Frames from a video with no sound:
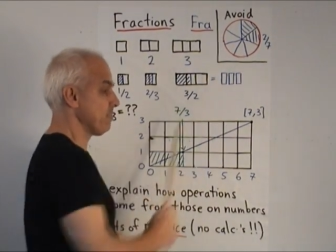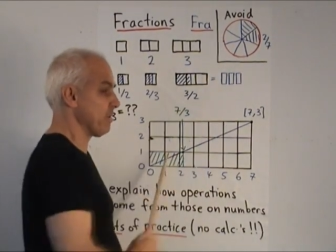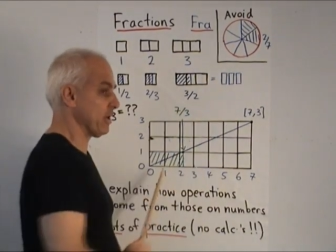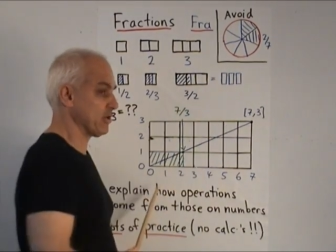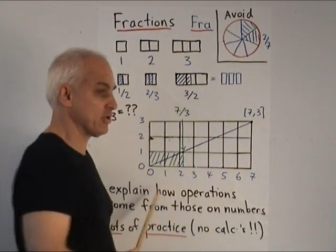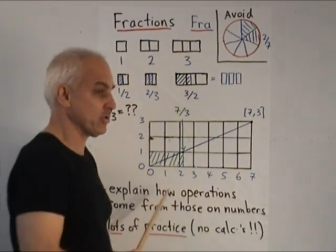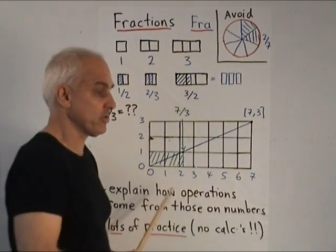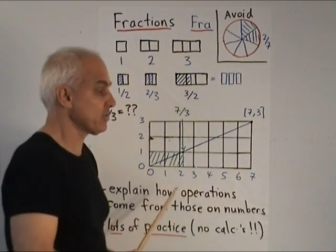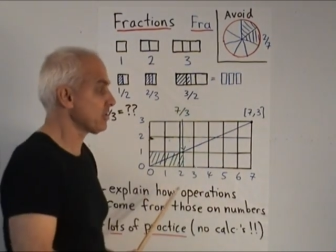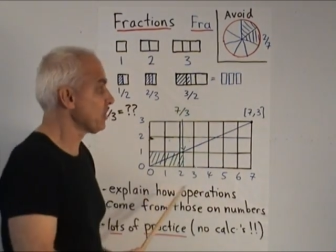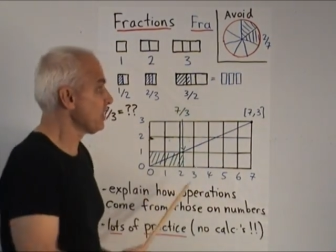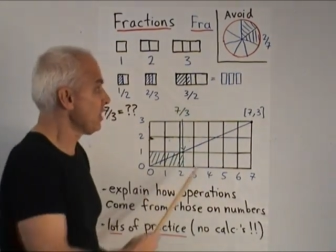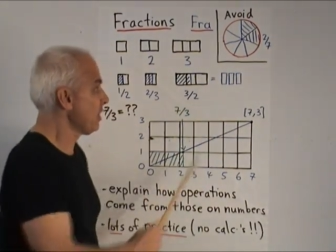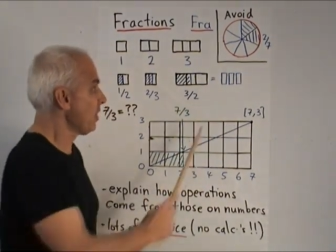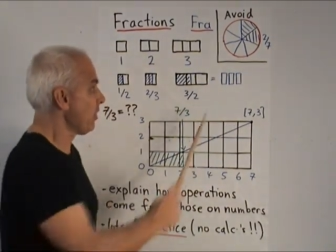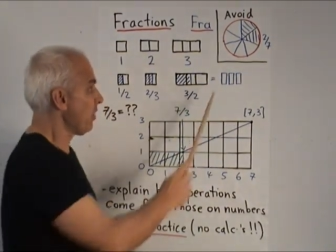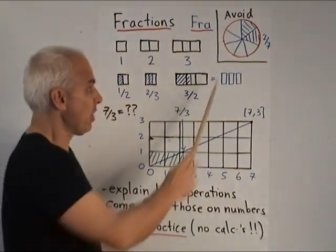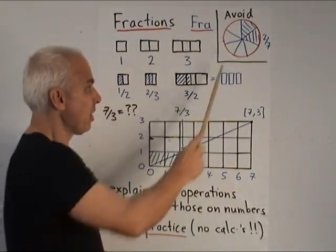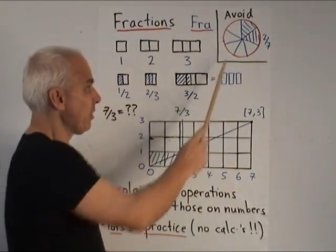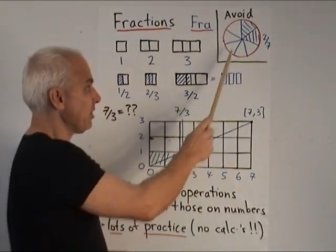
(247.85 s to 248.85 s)
pictures
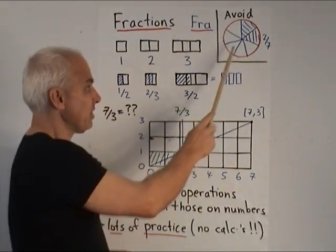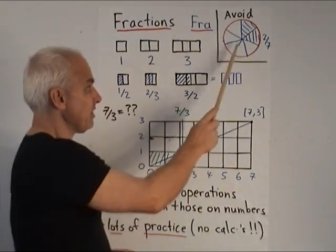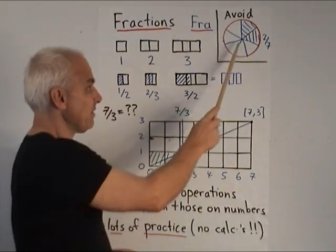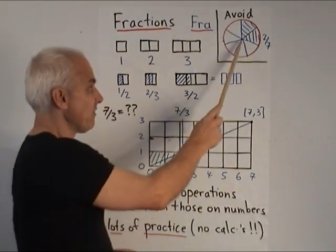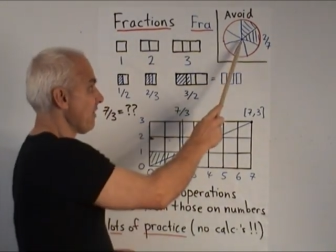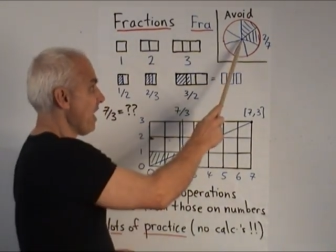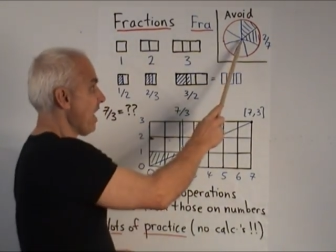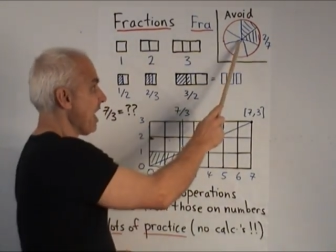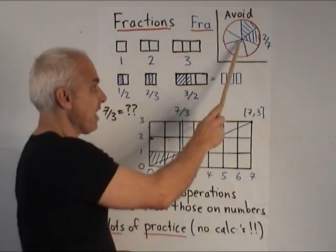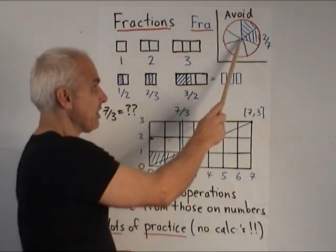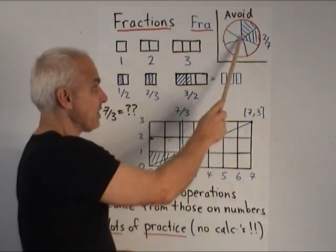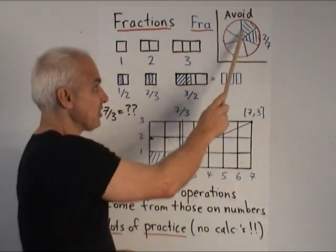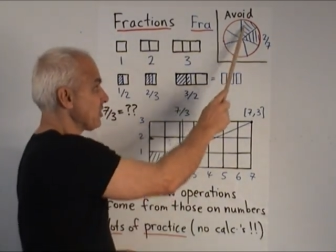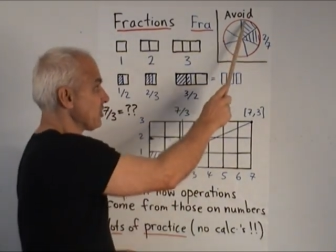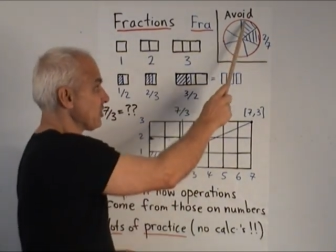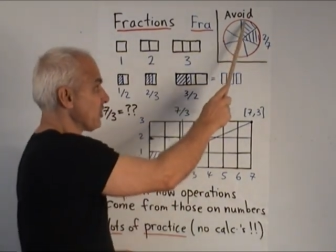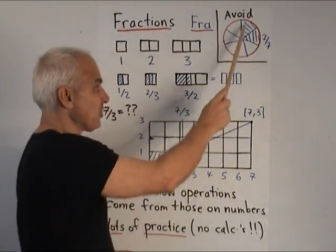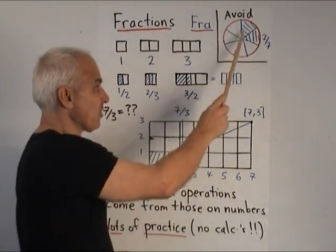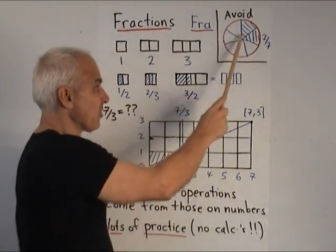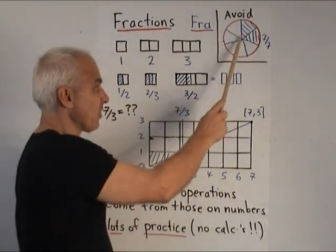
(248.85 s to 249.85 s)
where we divide a
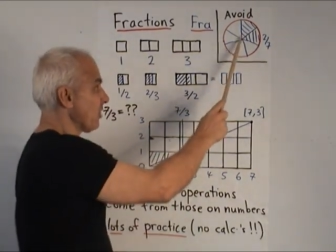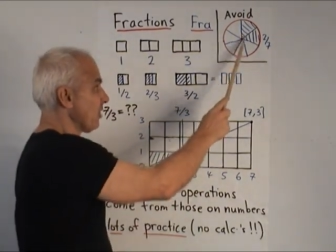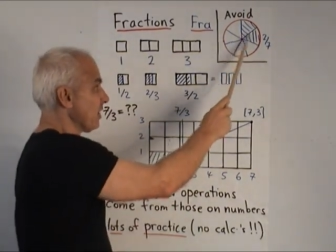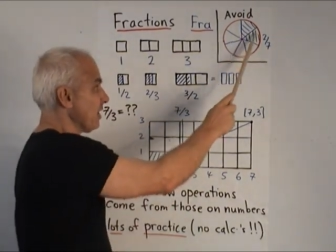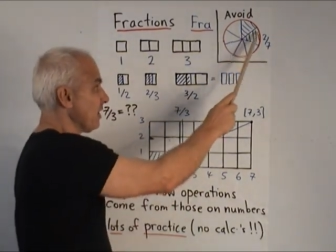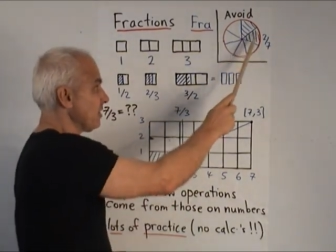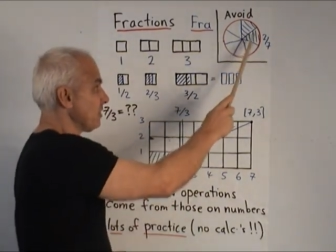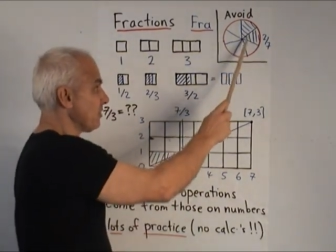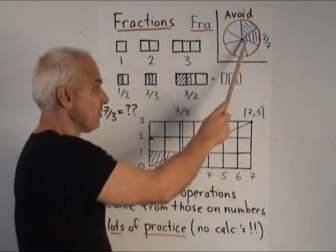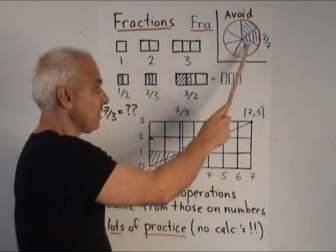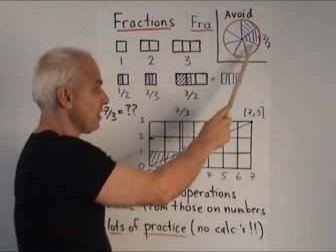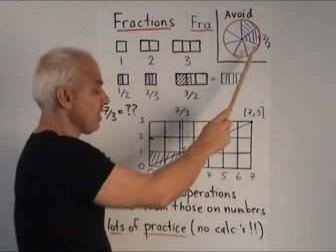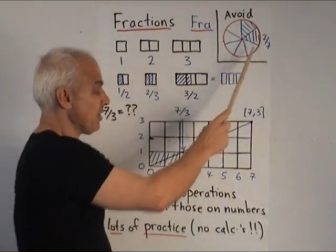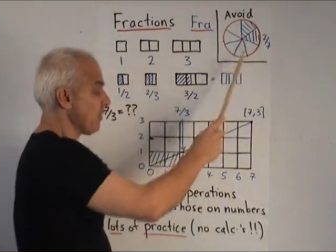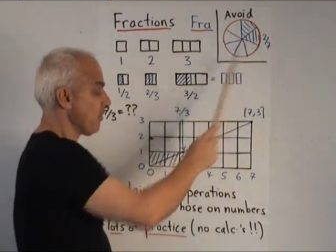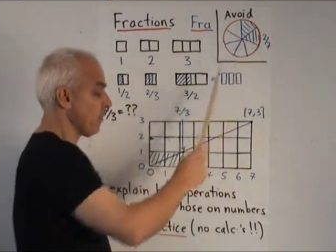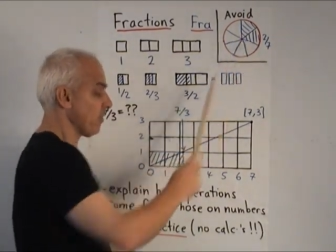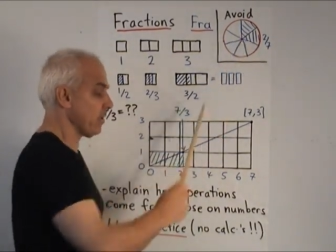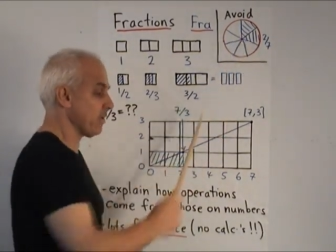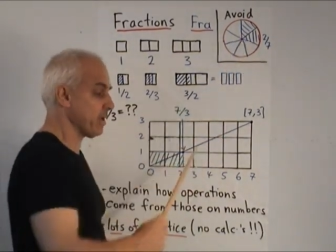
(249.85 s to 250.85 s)
circle into
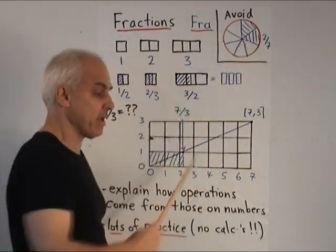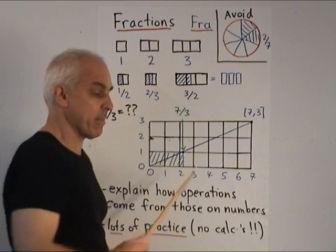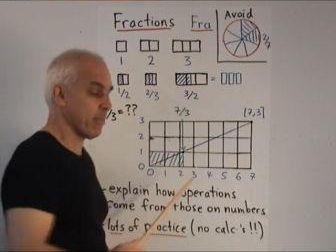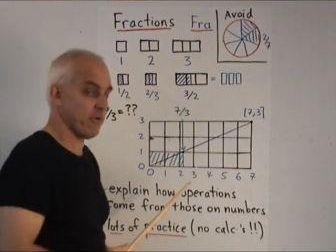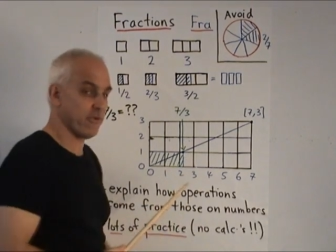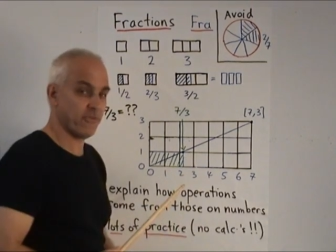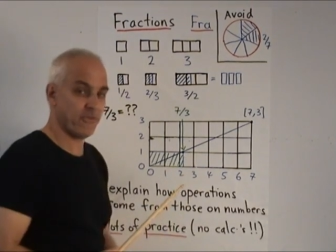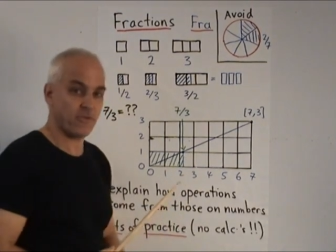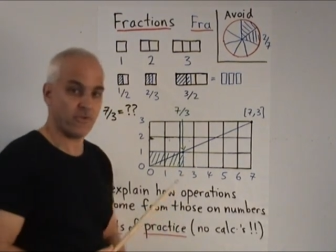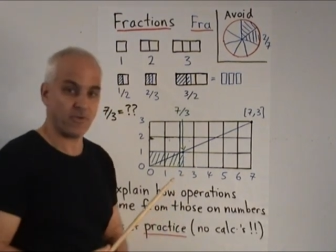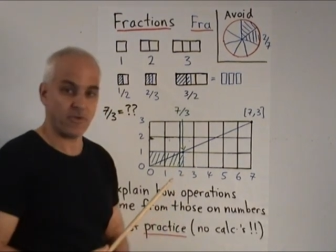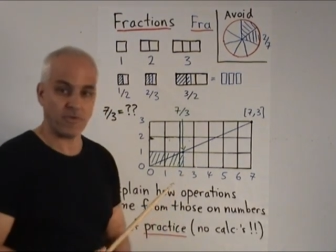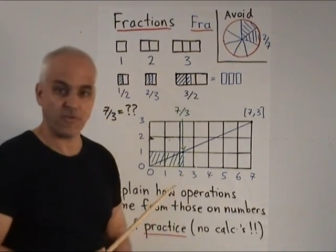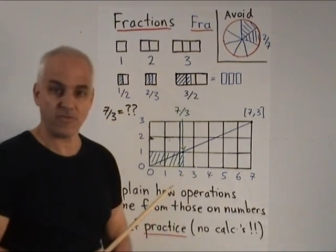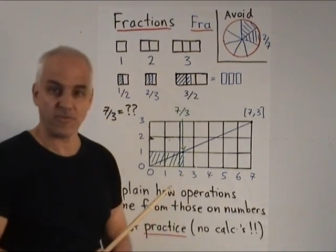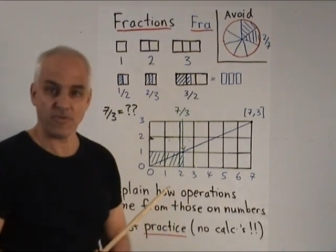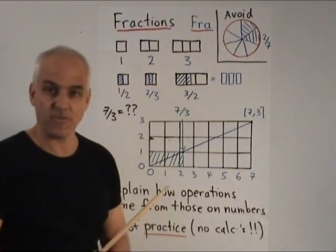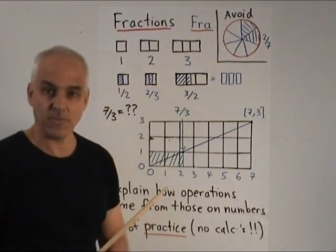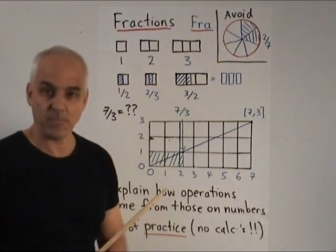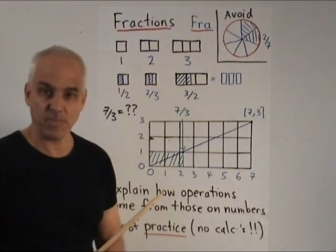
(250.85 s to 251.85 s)
equal numbers
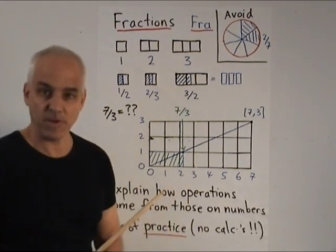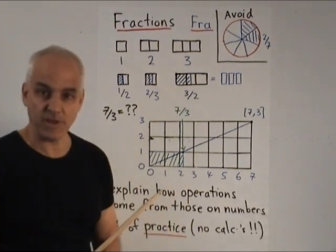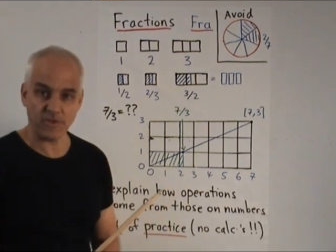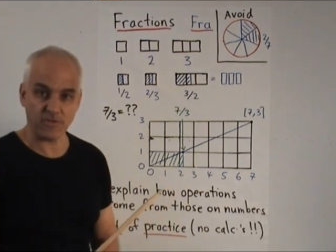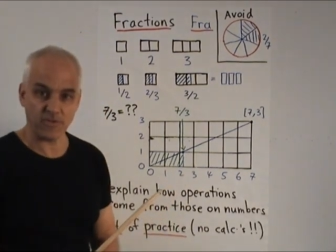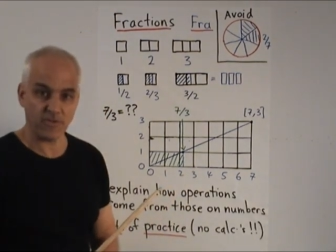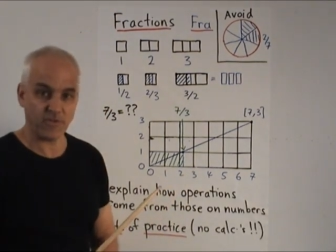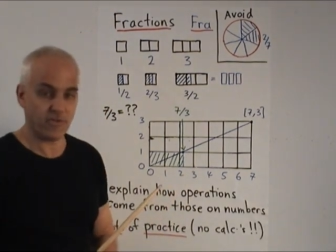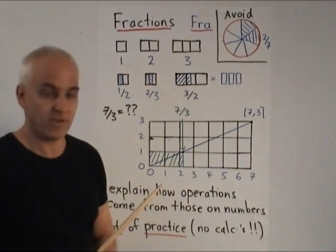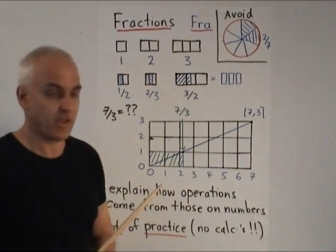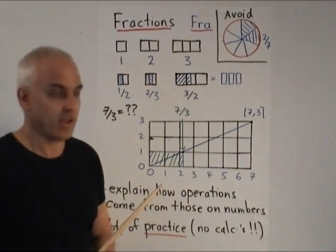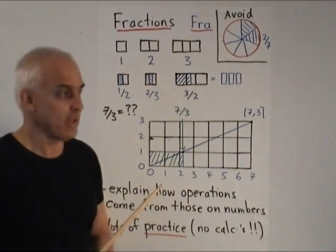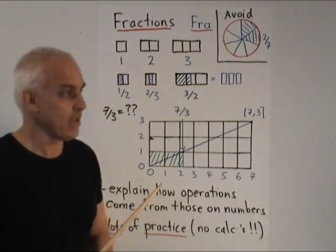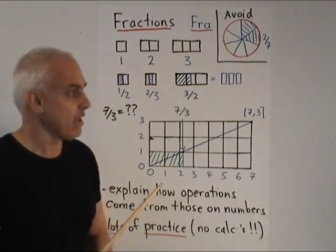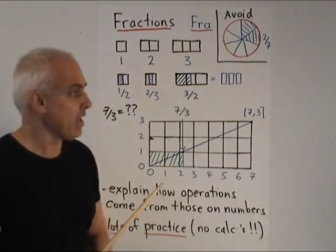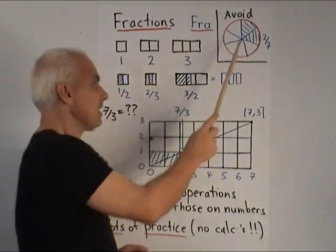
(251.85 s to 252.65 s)
of pieces.